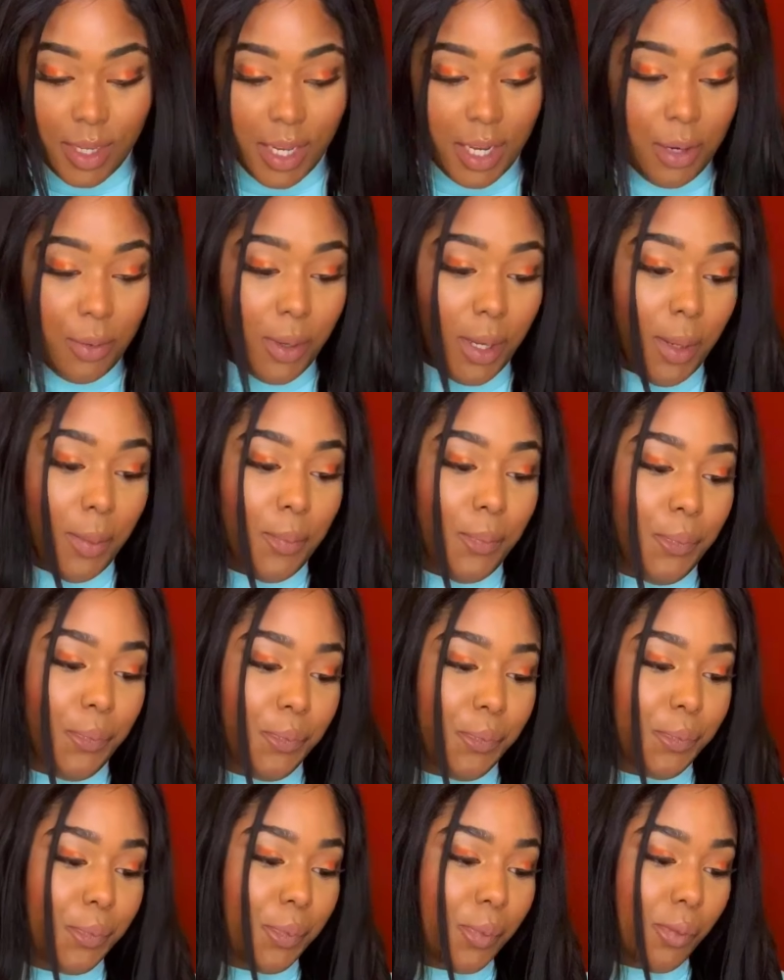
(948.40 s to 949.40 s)
Anyway,
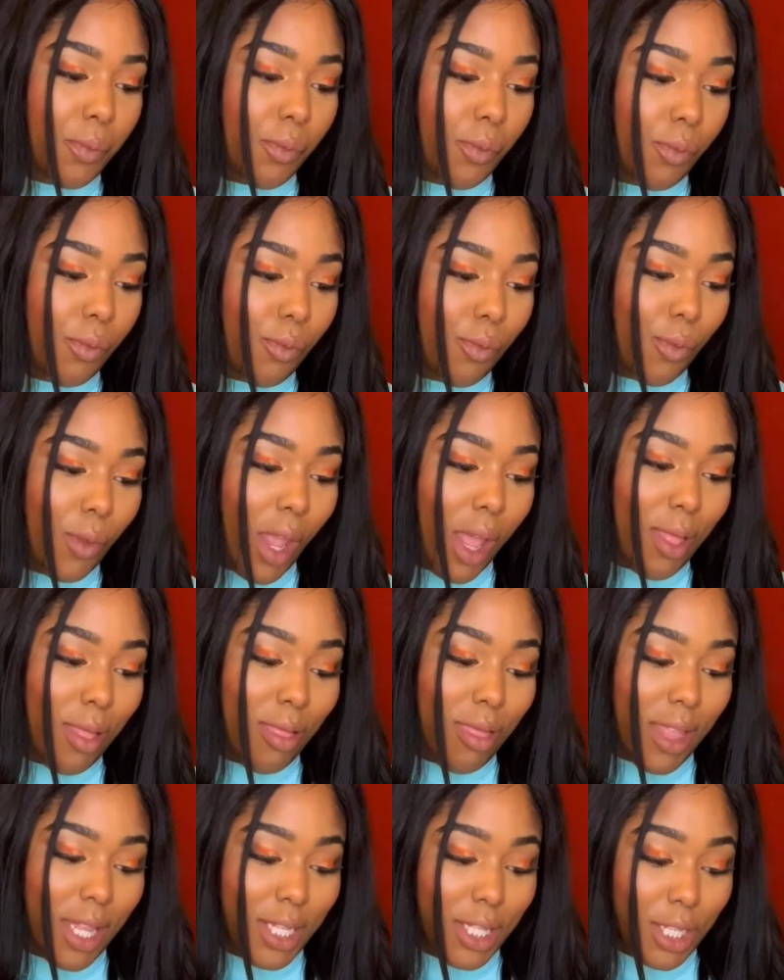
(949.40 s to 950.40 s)

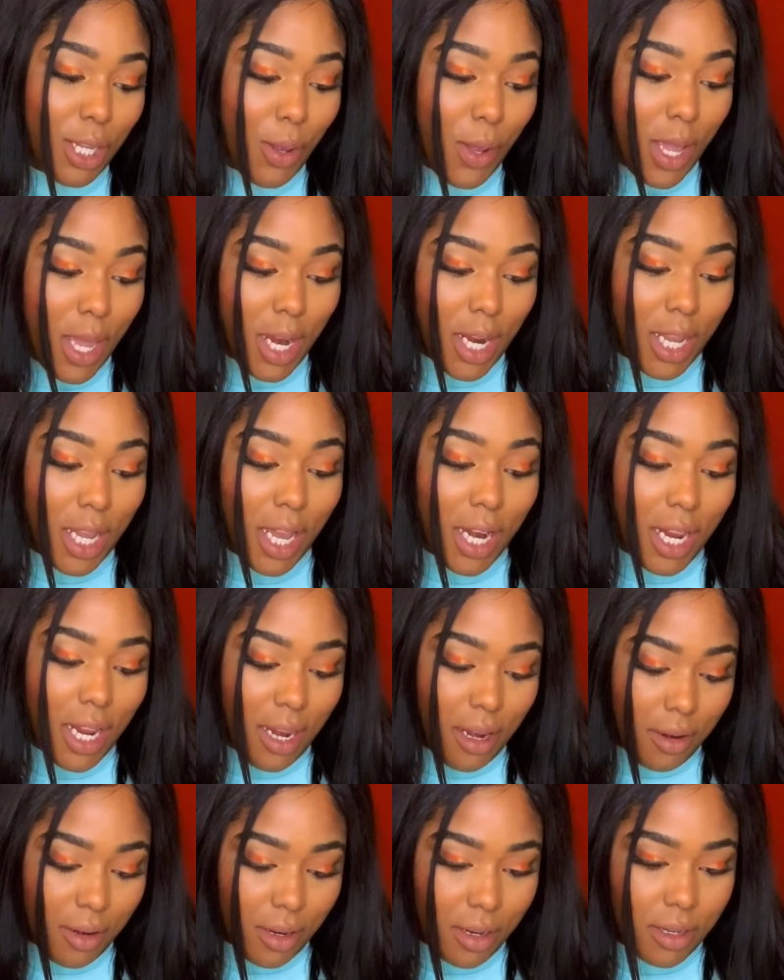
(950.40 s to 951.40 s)
let's go ahead and cut
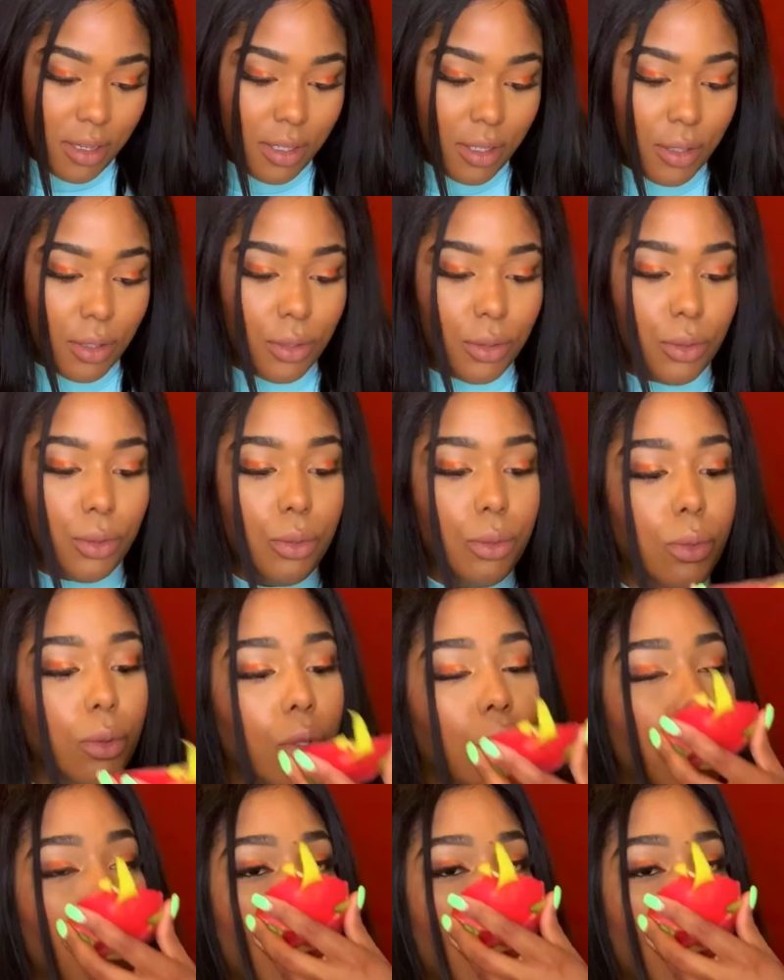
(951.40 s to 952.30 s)
in. Ooh.